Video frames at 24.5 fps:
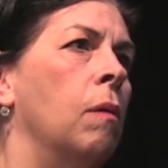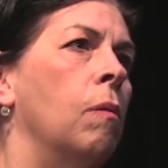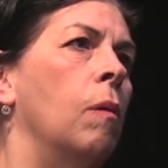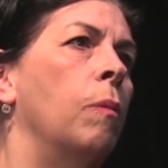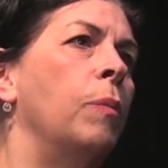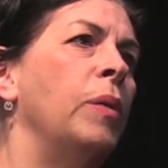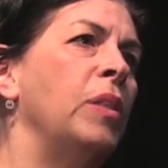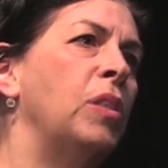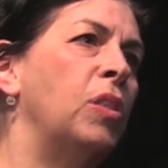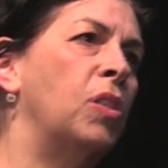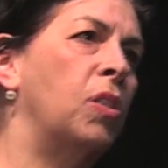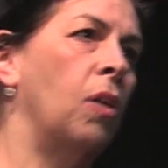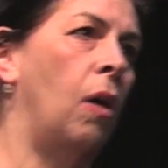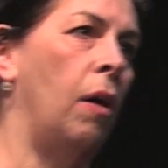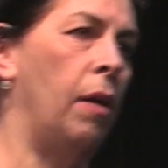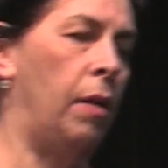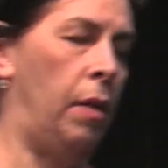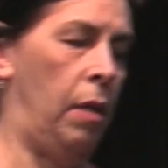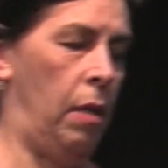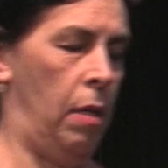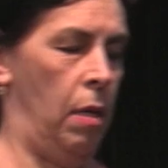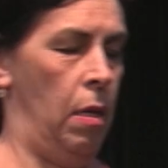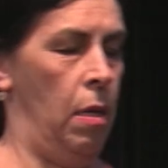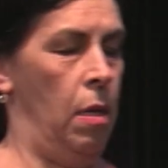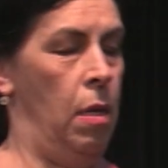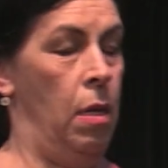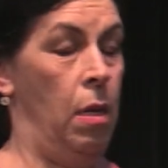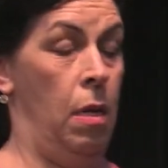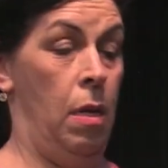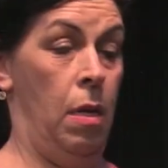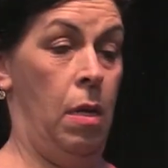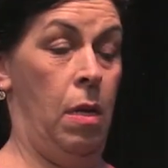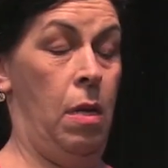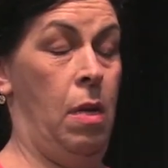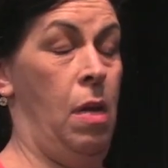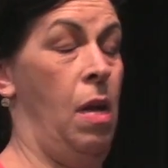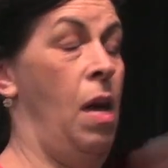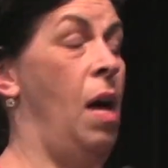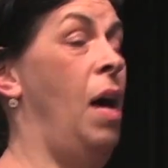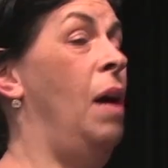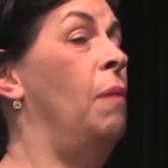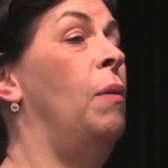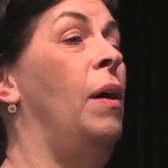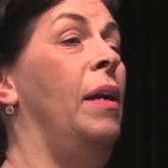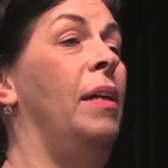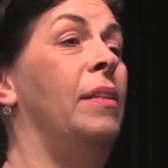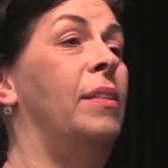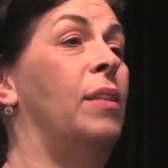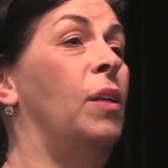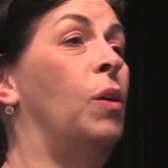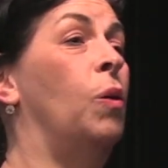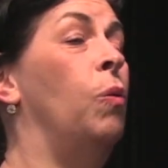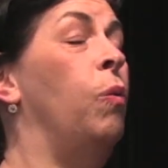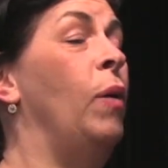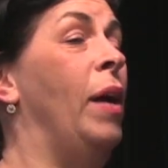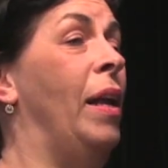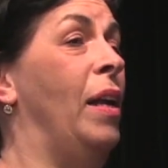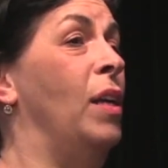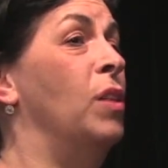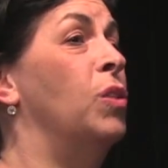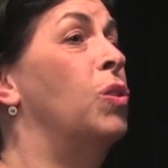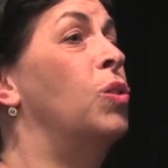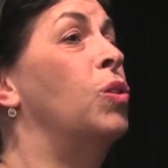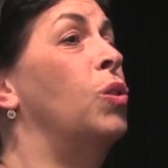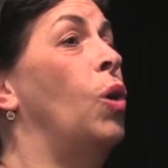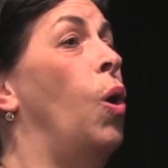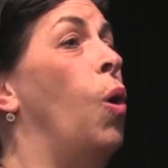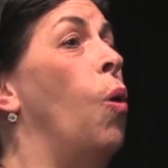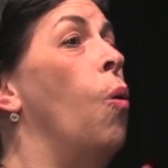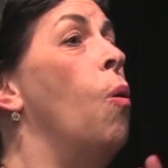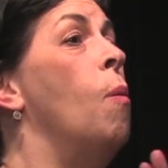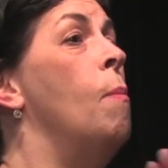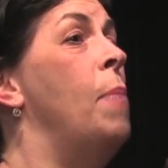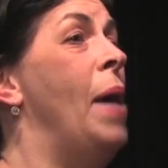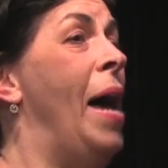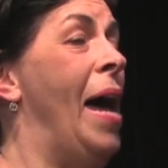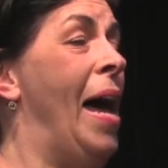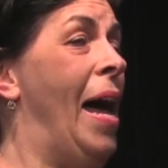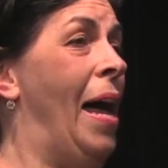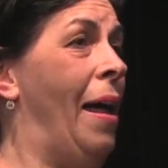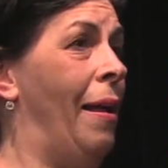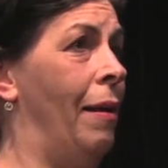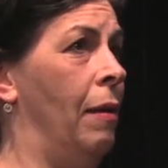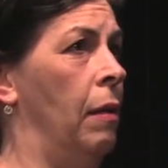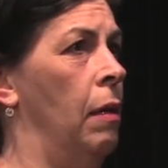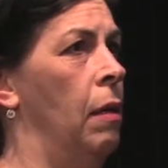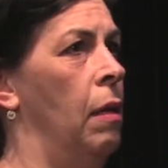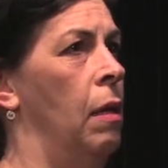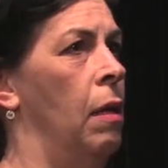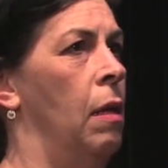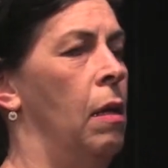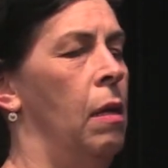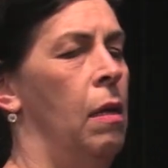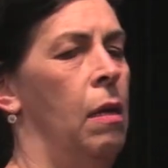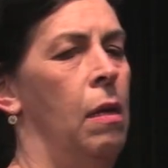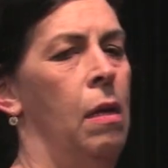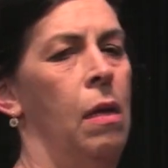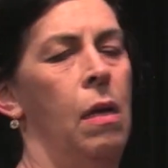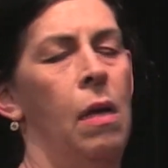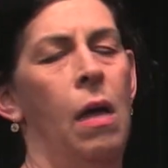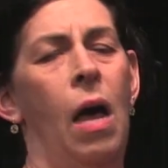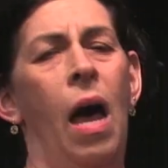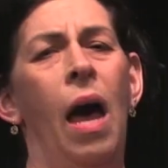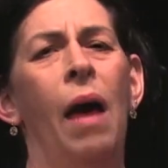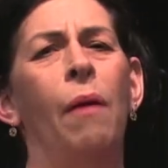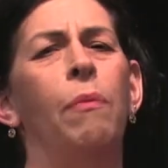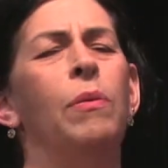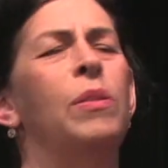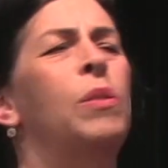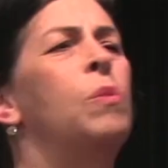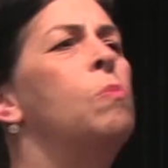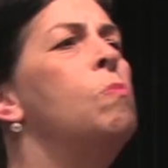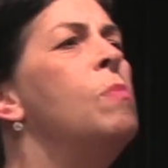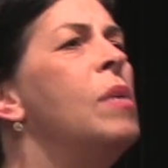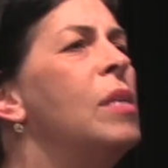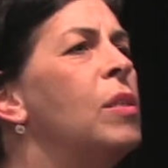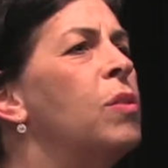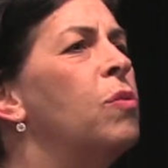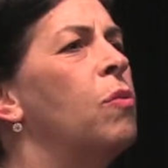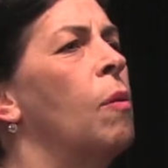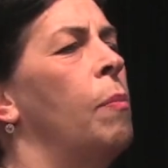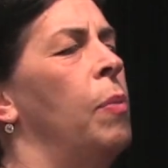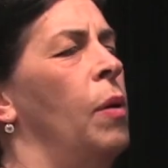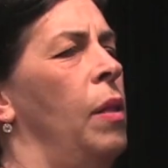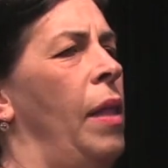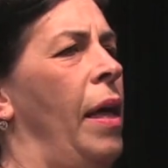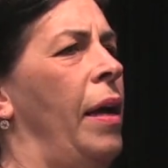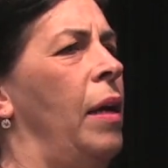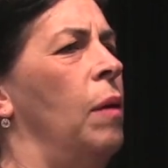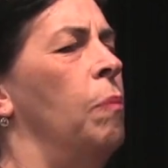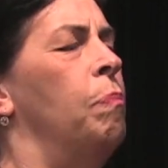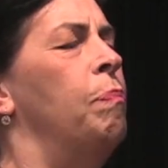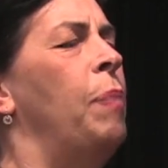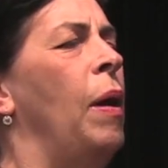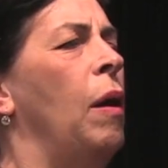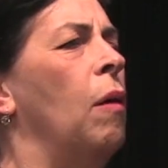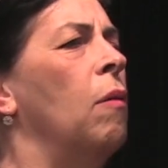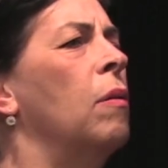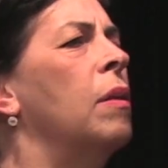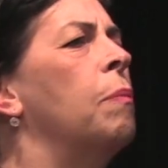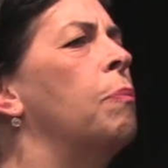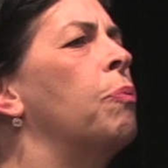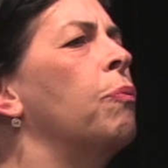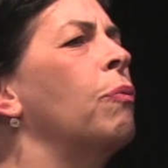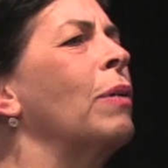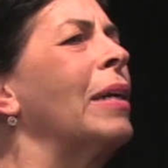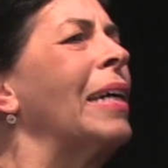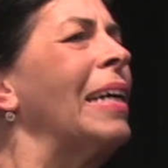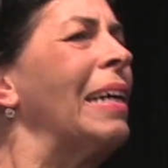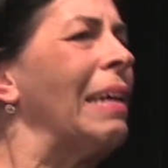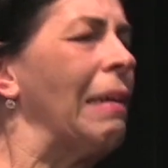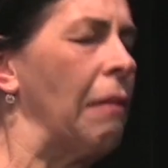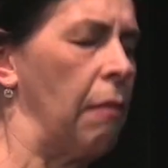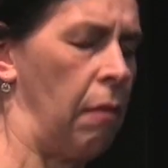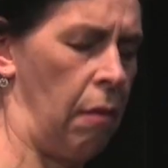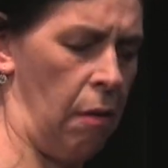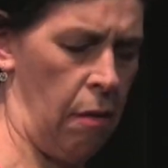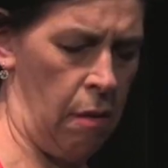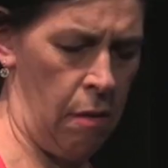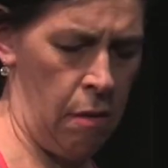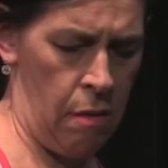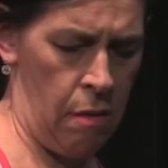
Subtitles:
When we started, I wanted to quit so bad. I was miserable, I could barely breathe.